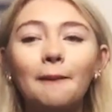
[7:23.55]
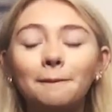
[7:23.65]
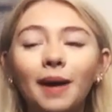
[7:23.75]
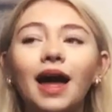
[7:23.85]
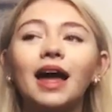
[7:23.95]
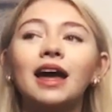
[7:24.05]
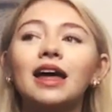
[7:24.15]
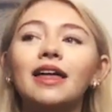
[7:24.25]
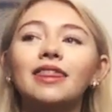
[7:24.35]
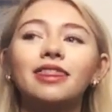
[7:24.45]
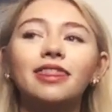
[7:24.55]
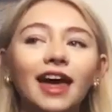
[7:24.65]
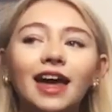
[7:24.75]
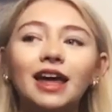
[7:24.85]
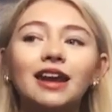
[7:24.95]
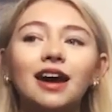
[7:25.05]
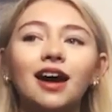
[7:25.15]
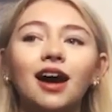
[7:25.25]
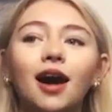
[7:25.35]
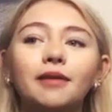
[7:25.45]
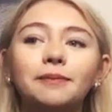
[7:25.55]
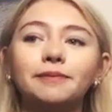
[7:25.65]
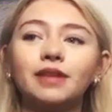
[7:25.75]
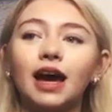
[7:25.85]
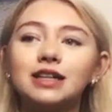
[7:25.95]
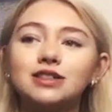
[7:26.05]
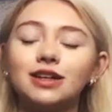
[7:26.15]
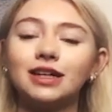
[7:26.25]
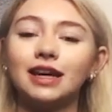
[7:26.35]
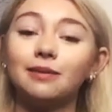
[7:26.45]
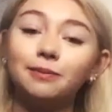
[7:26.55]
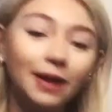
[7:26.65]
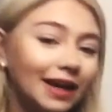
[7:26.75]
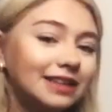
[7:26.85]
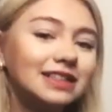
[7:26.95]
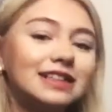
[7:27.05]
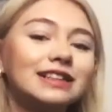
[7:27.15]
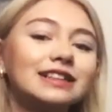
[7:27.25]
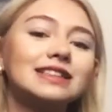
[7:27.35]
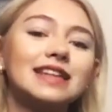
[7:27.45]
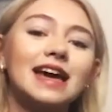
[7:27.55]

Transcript: But then I started getting brand deals